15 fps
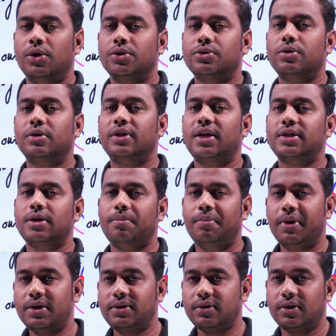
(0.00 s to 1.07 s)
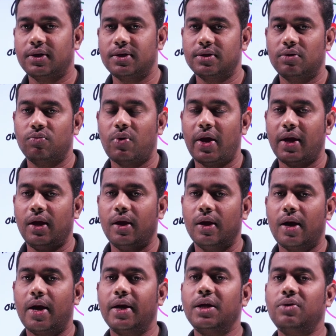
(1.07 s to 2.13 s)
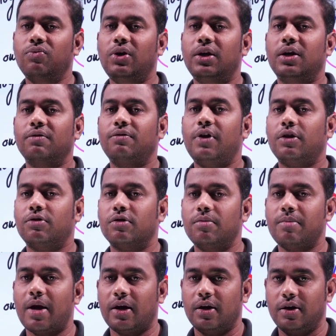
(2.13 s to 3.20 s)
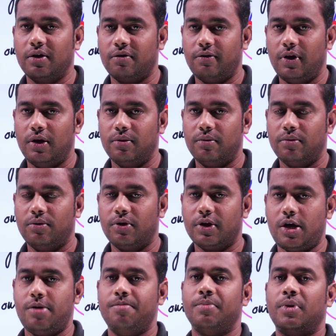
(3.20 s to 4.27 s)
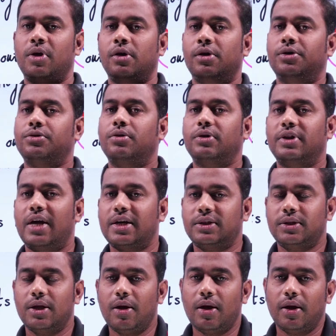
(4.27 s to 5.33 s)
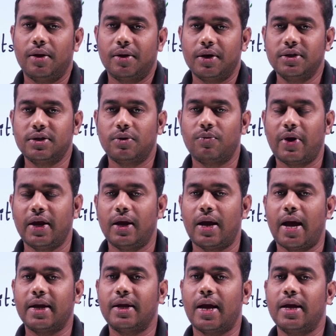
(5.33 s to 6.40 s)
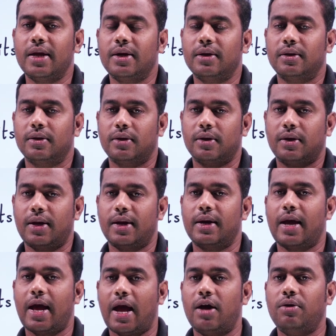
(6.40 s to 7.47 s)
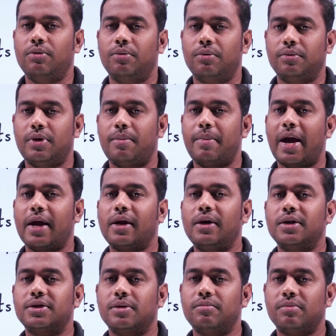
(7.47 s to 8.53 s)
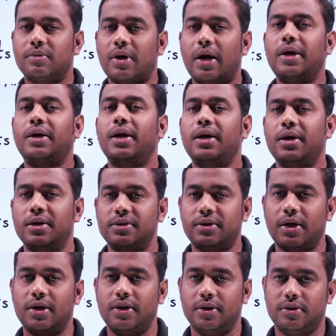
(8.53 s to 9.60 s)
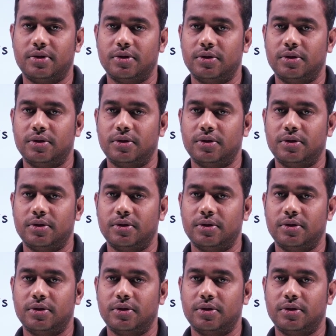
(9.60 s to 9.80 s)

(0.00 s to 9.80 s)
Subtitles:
So, that is a basic reason why iron will deflect to the magnetic field. Okay. So, that is the reason why iron can have the magnetism contained inside it,